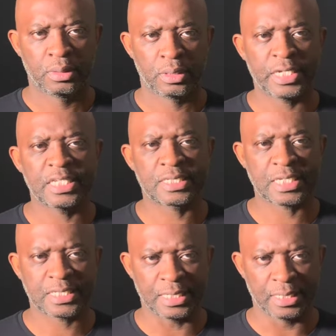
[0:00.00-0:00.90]
In the
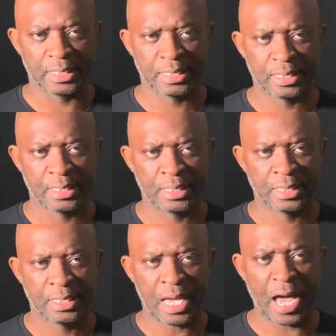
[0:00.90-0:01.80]
city,
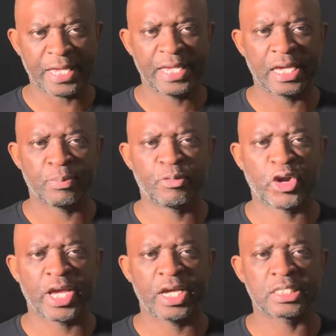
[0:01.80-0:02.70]
I hear
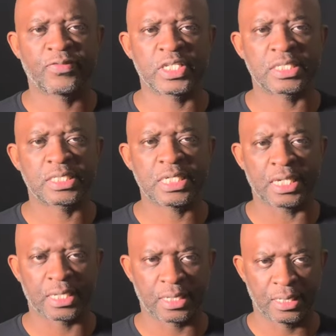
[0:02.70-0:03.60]
prayers for the
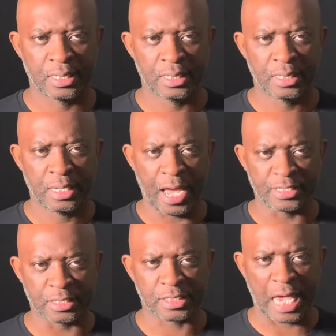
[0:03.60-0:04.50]
sick and
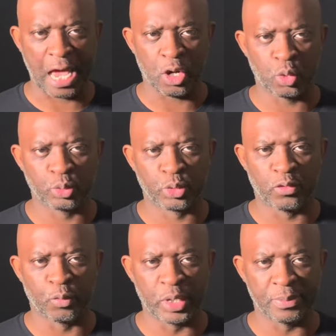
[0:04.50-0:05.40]
the sound
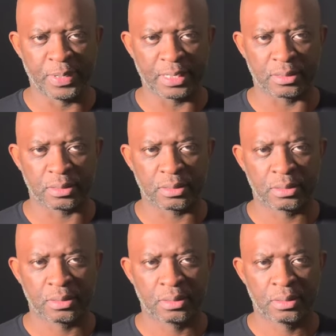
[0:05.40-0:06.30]
of weeping.
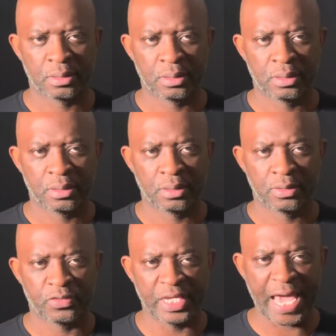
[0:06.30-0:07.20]

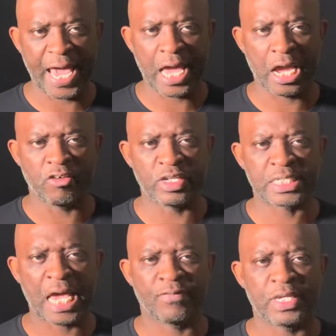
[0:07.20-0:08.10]
The air is
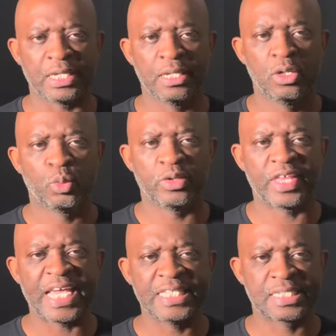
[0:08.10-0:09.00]
heavy with
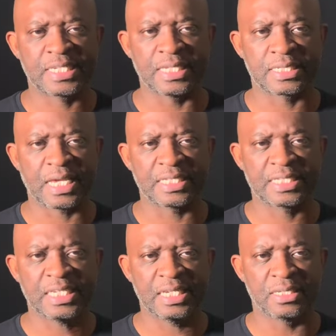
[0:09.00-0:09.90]
incense and
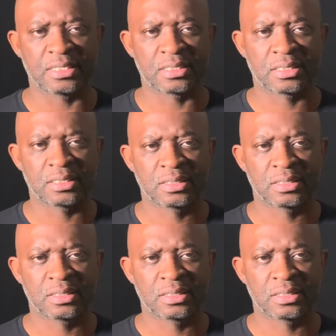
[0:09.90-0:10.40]
tears.